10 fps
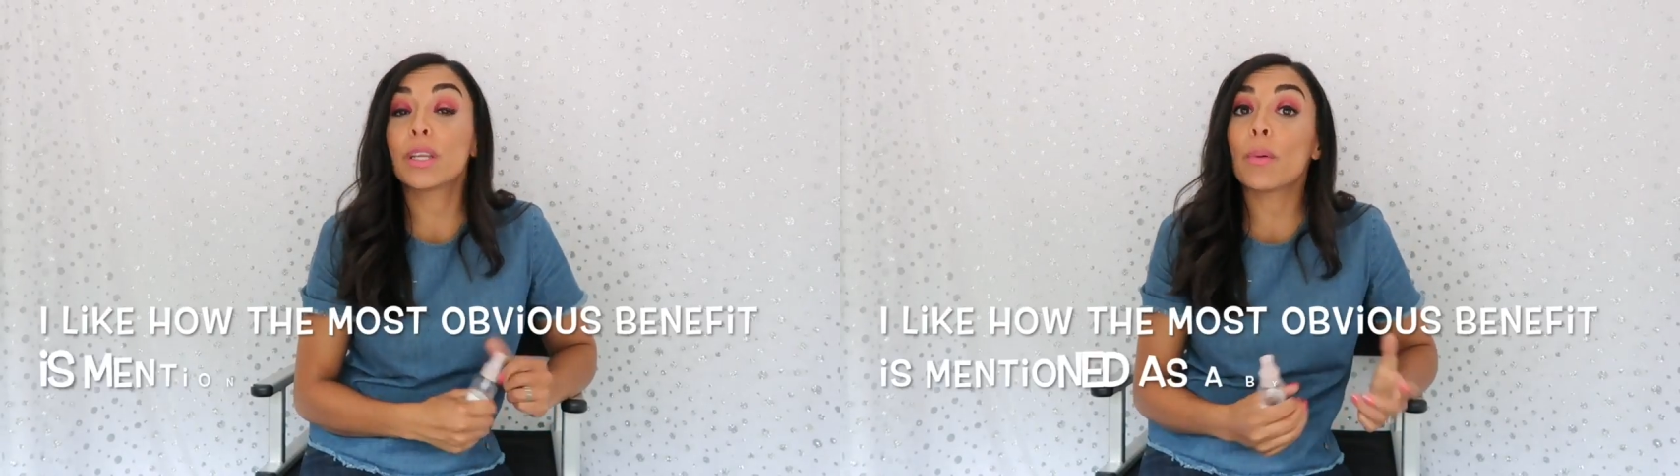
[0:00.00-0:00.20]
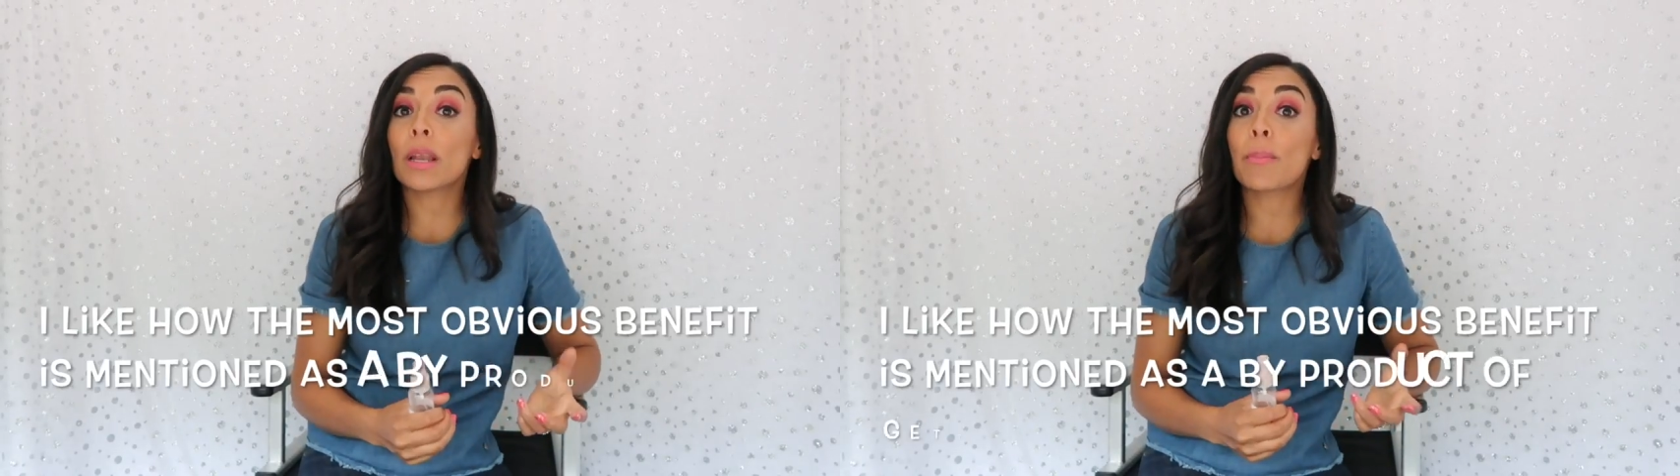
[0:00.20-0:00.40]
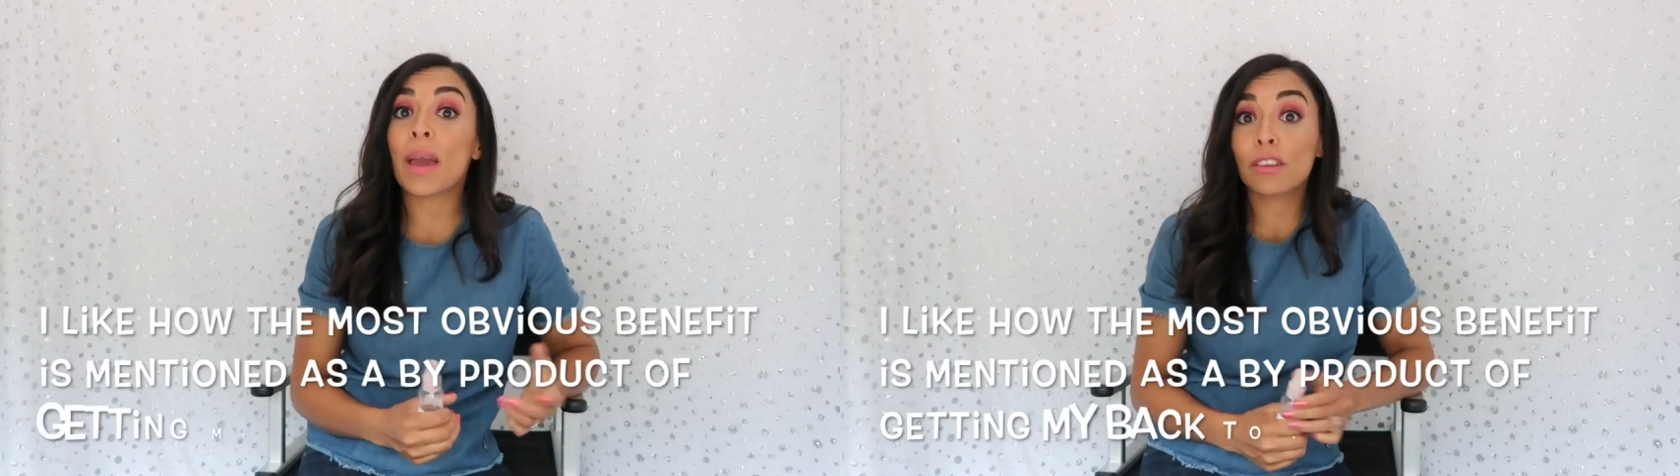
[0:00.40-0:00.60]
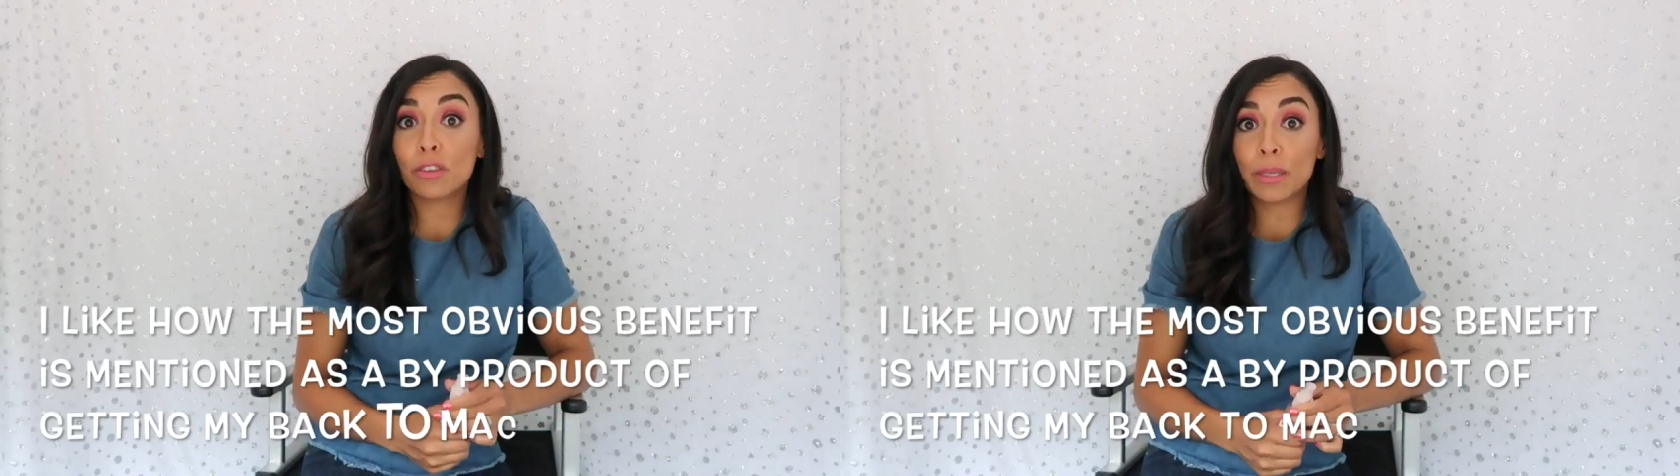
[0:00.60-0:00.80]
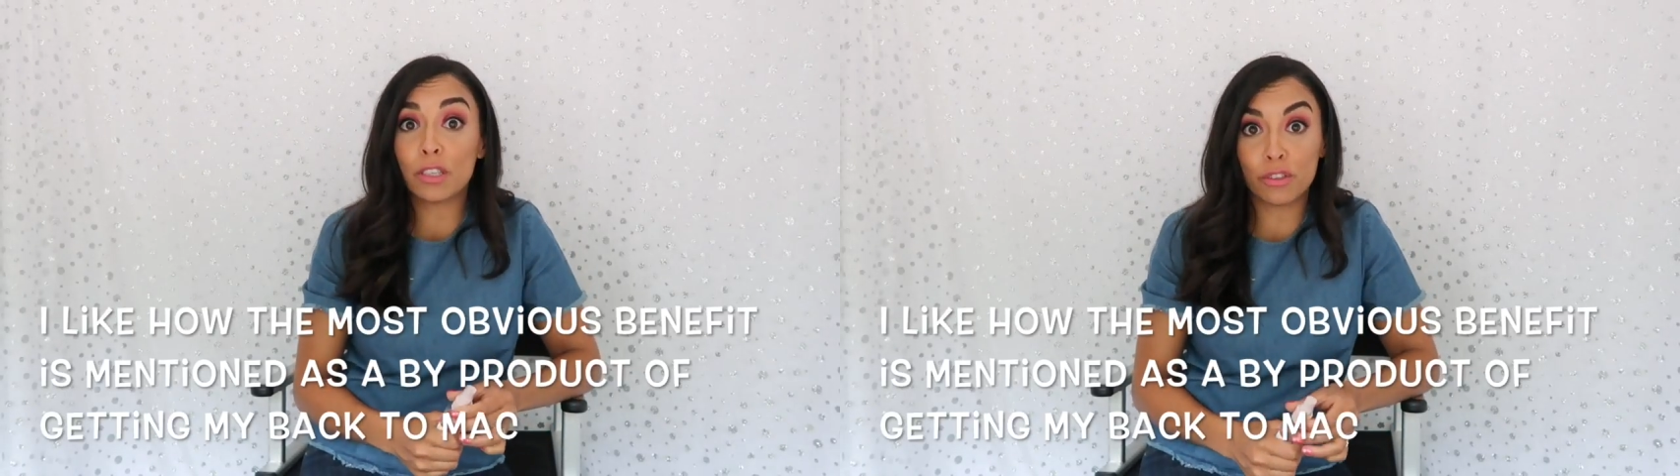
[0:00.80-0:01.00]
we don't want our
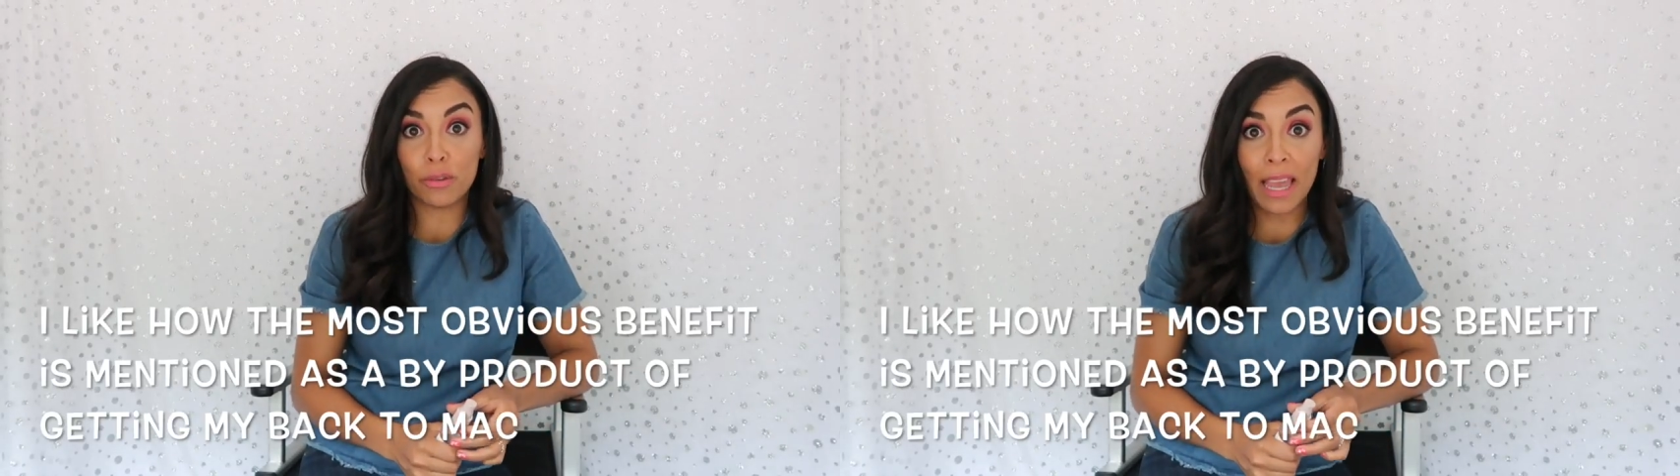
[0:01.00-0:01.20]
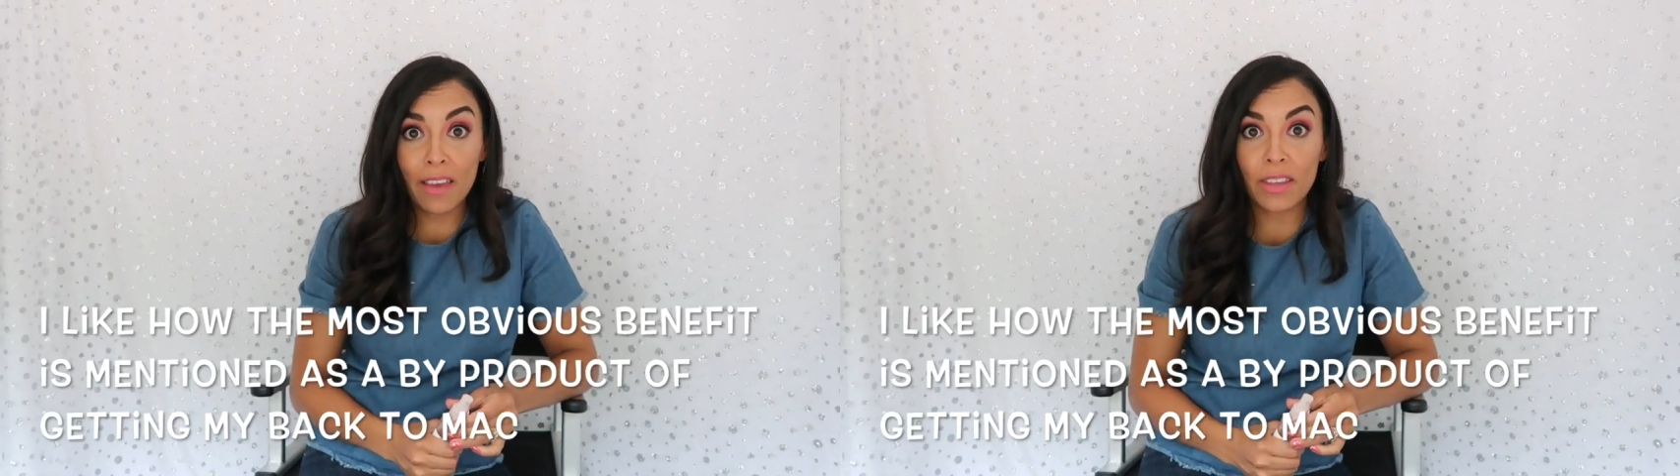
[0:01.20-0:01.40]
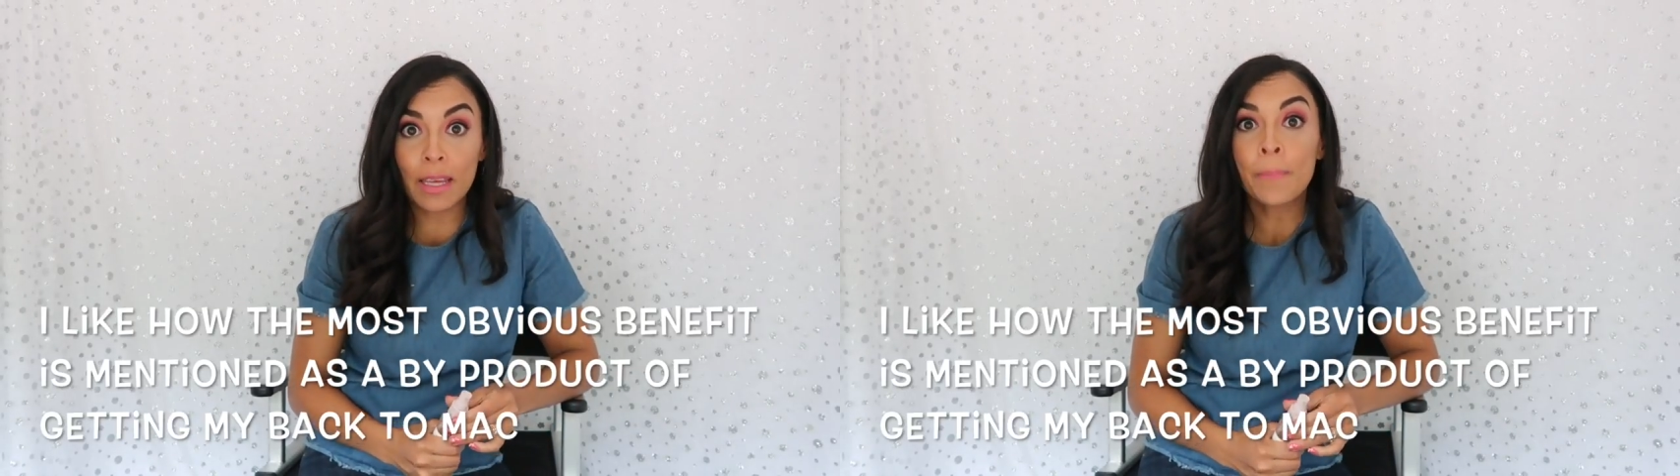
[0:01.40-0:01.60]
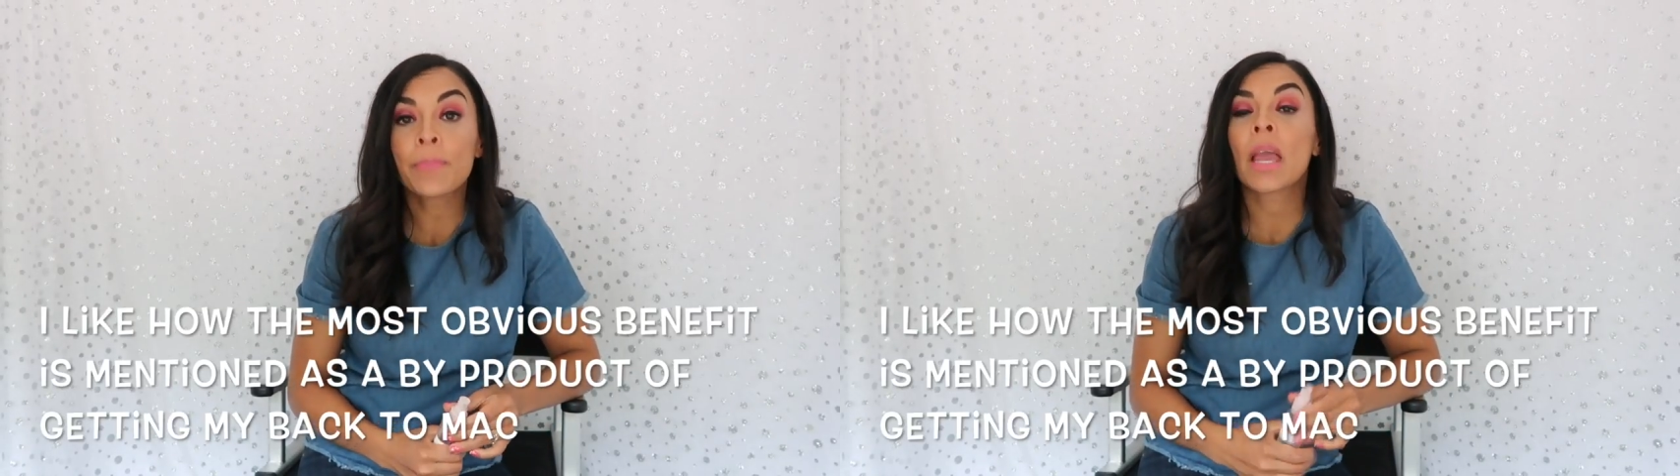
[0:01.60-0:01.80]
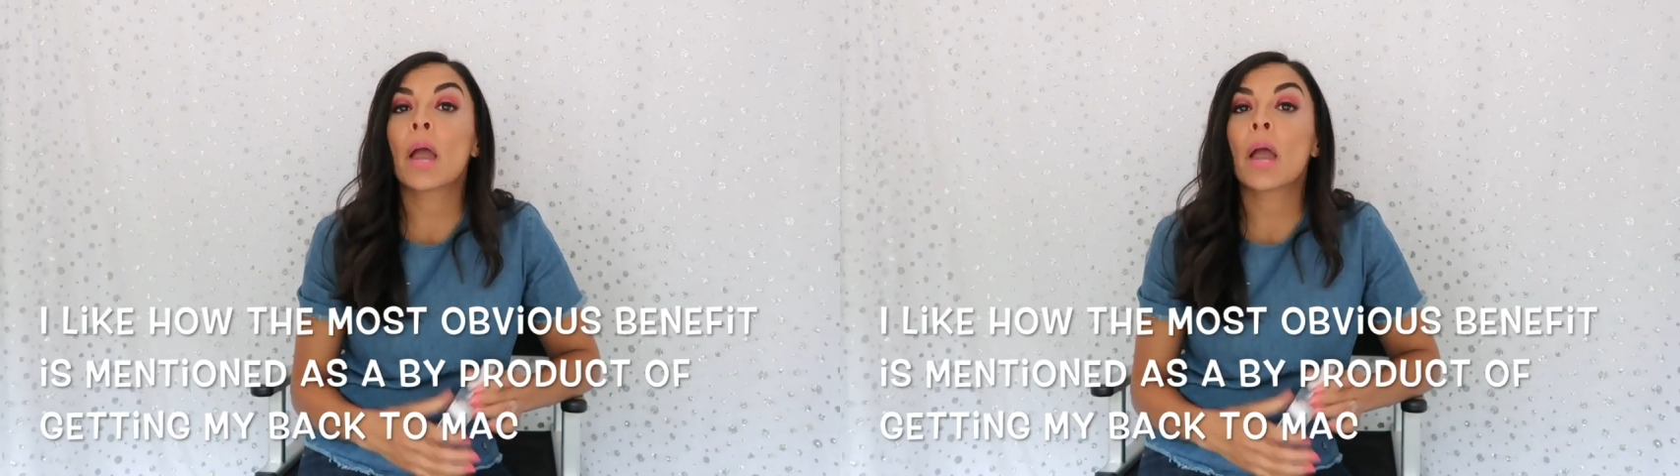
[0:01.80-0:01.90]
bag to be too heavy